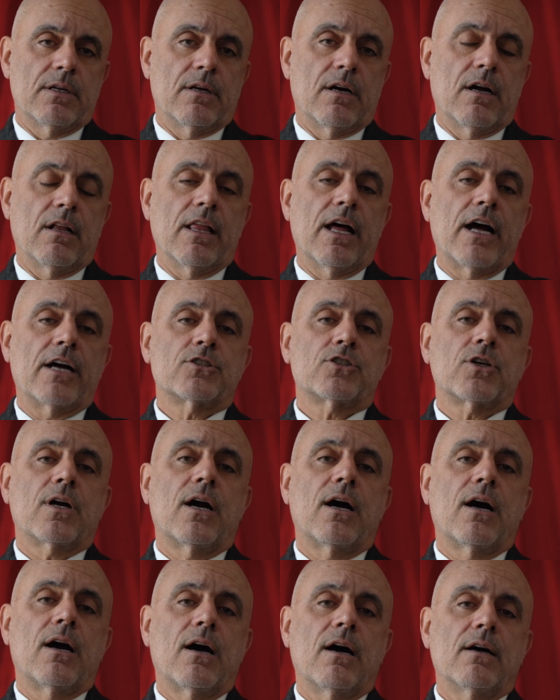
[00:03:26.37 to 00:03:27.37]
a larger
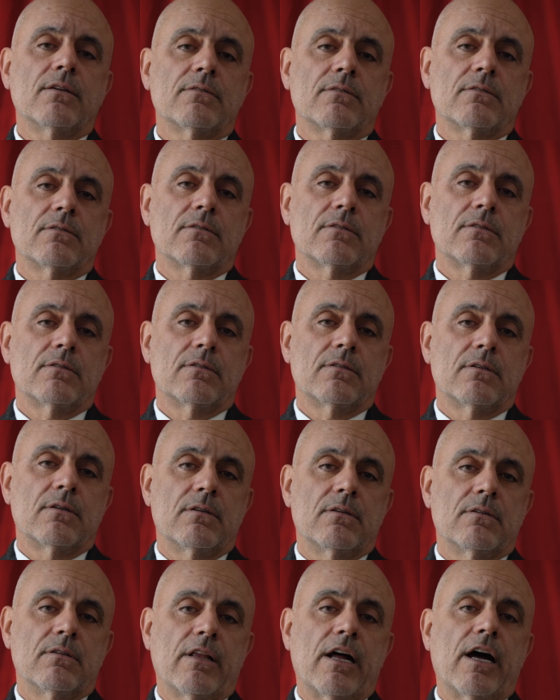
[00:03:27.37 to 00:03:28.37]
heart,
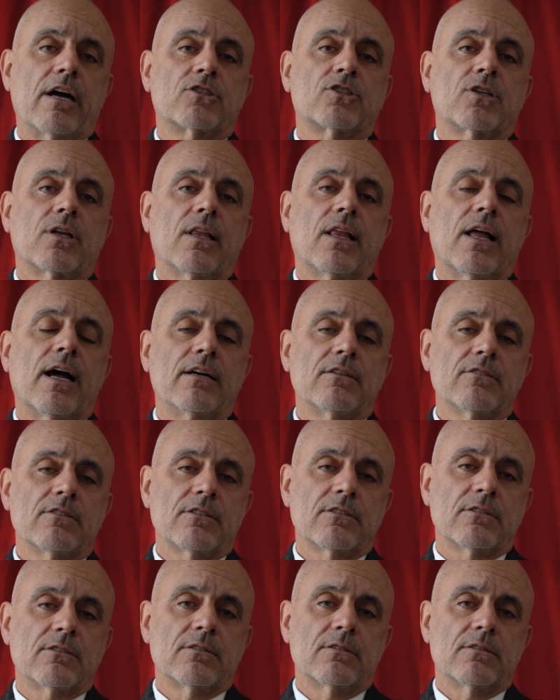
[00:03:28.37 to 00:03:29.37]
larger
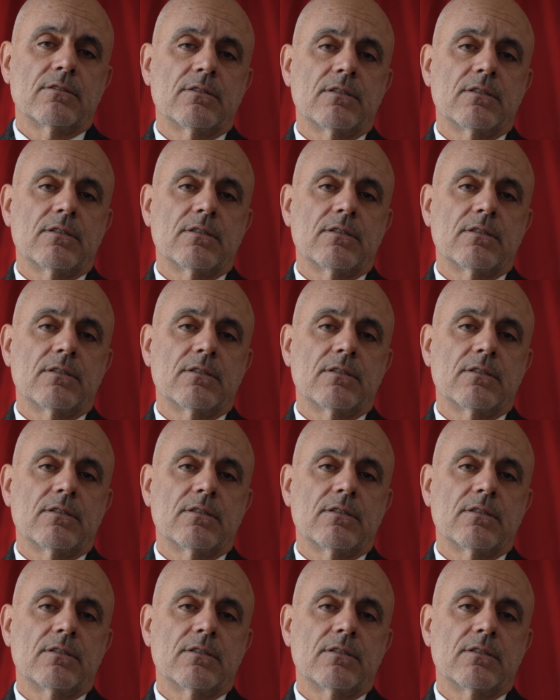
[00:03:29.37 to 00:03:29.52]
lungs,